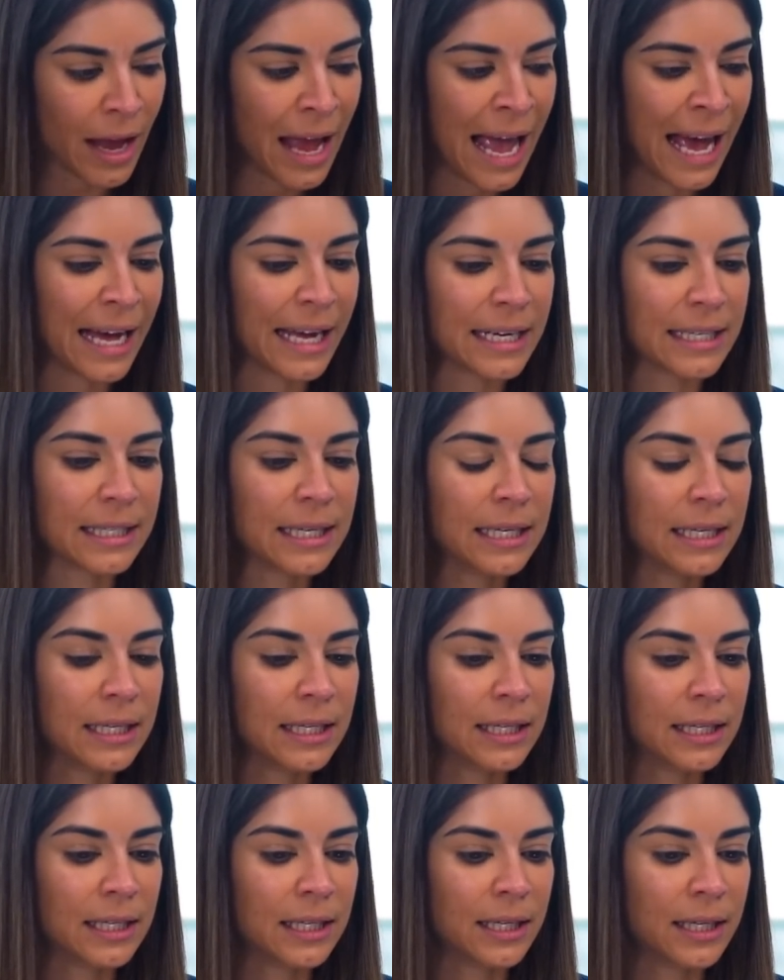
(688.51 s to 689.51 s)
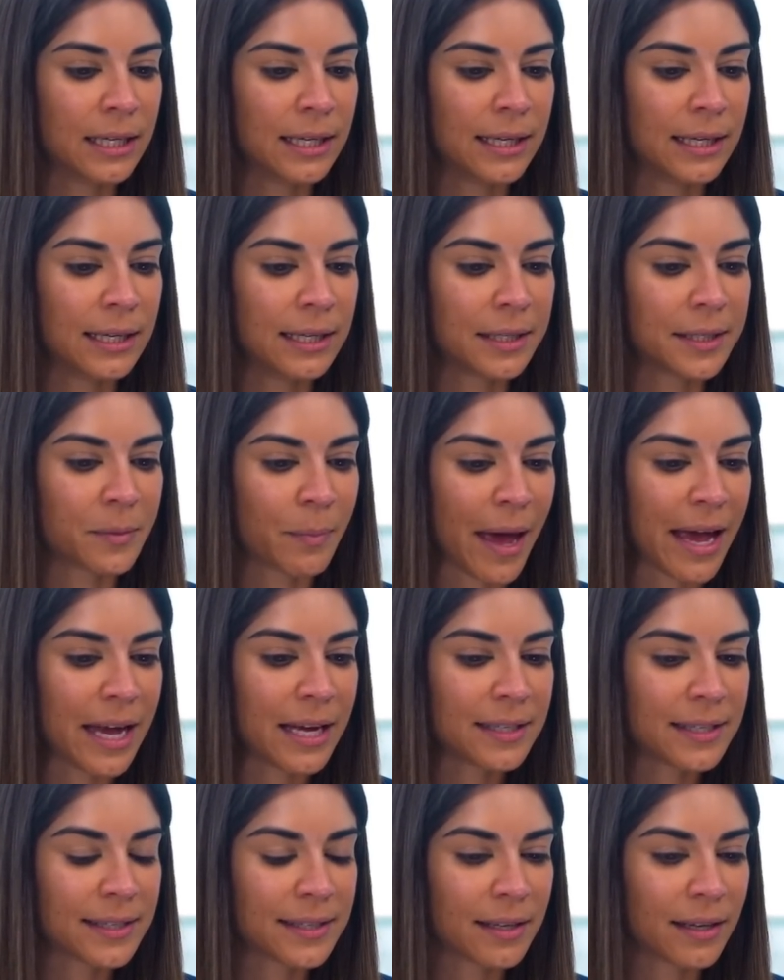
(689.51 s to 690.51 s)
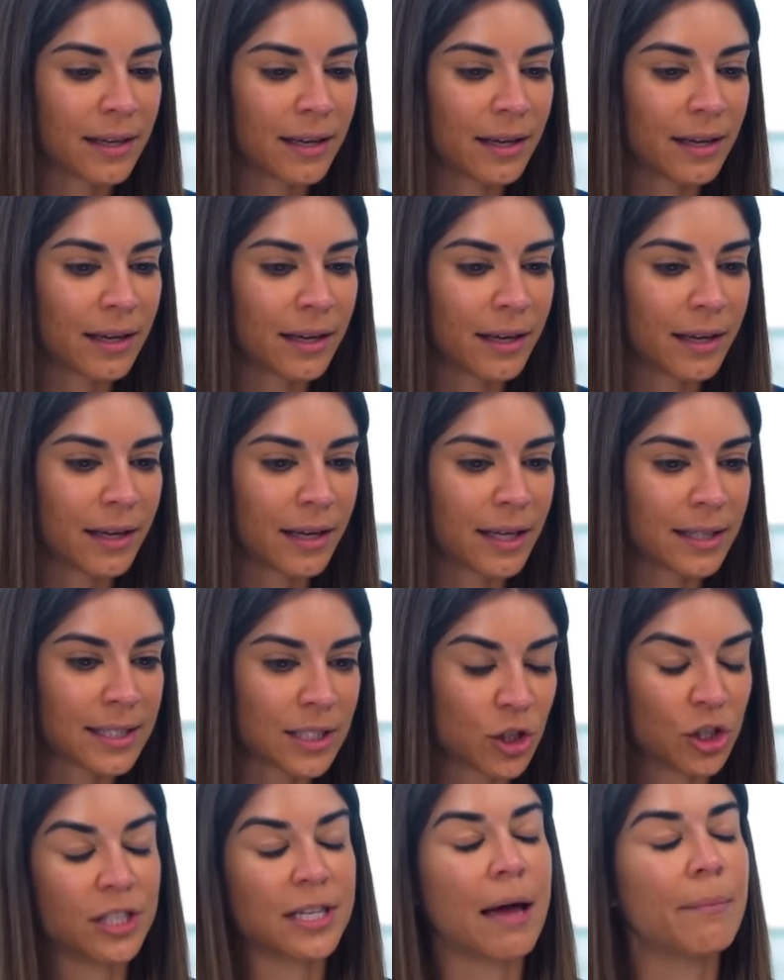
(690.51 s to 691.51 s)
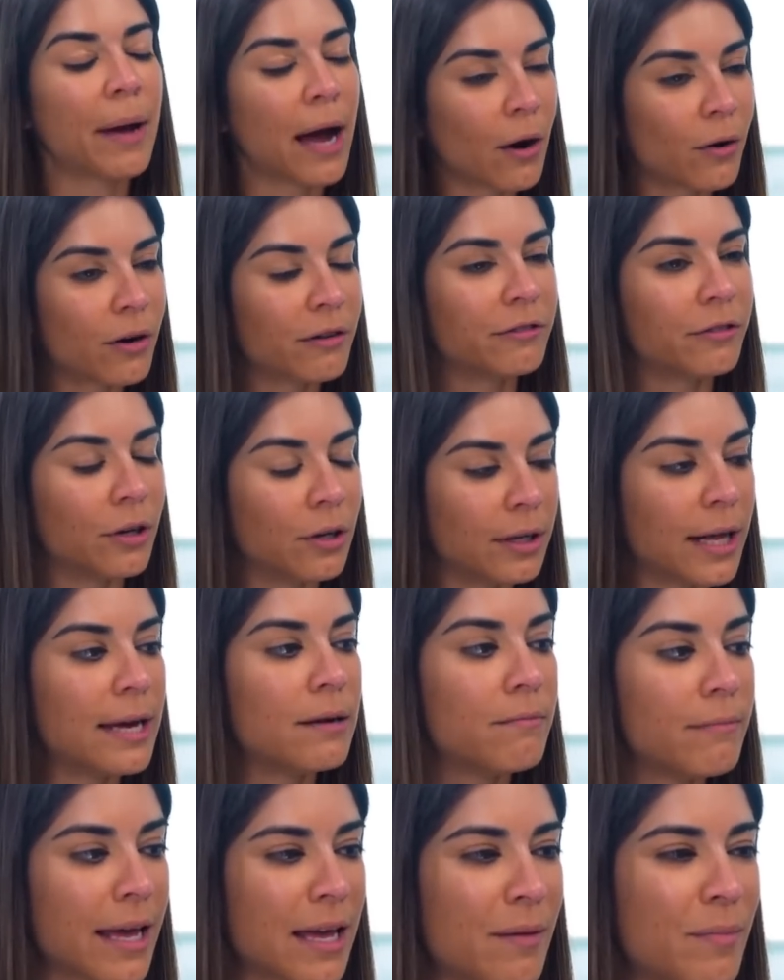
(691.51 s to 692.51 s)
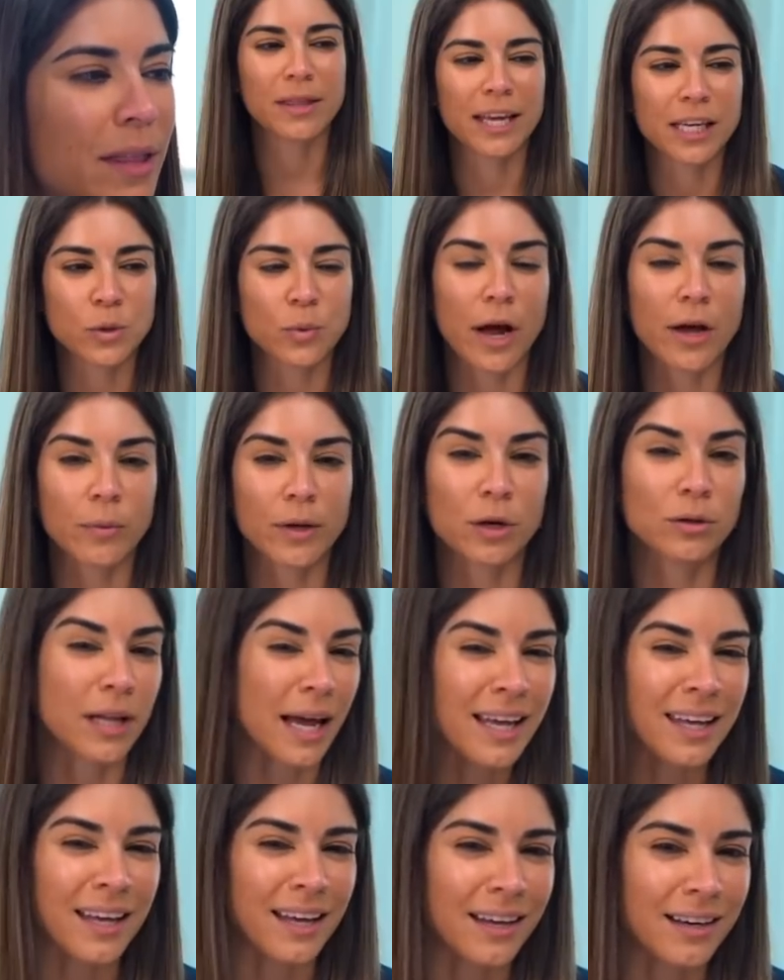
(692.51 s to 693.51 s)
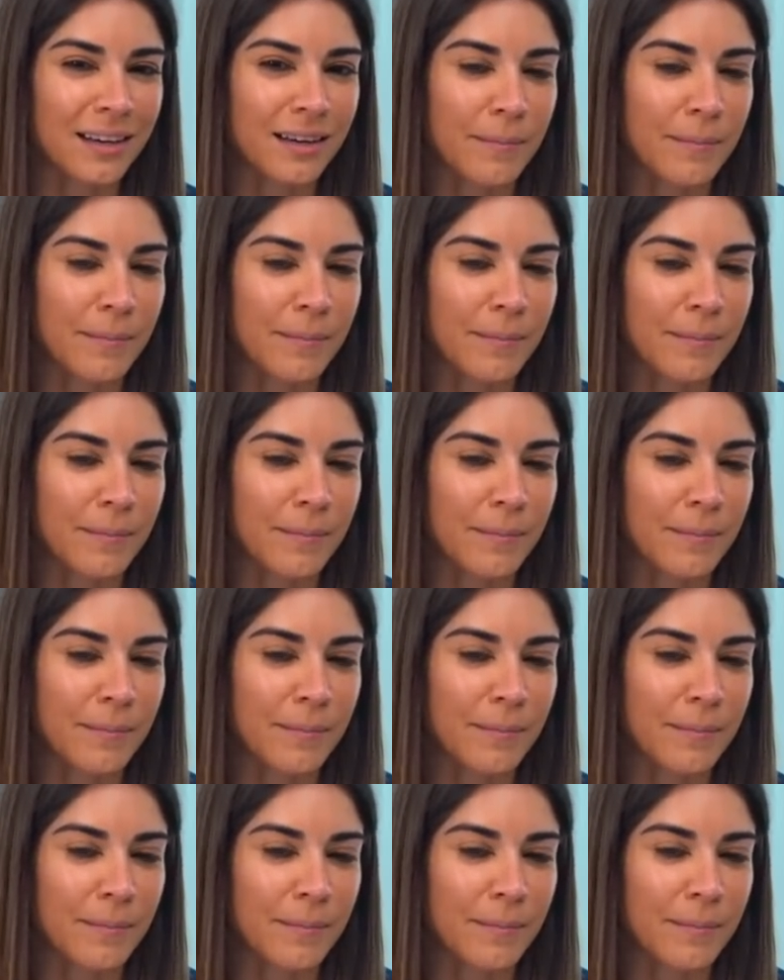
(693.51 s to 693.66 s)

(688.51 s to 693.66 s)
And space is just that powerful. And maybe that's why we don't like it.